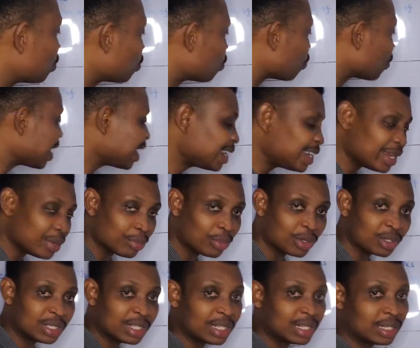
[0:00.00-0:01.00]
when the
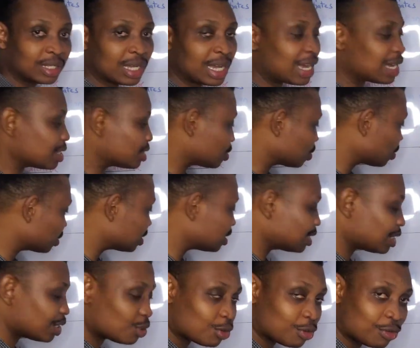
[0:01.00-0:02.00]
body has gotten
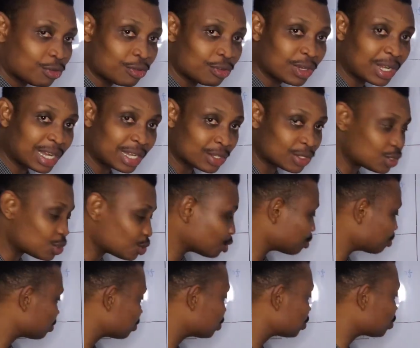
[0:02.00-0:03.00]
enough
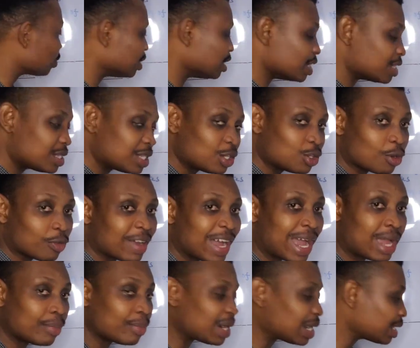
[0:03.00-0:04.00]
calcium, so in a state of
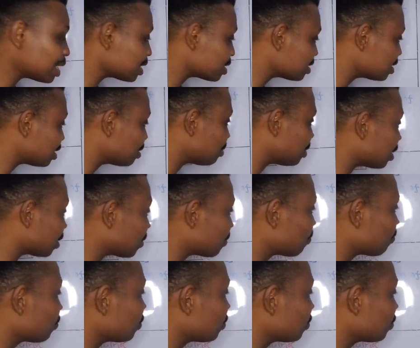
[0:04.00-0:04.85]
hypercalcemia,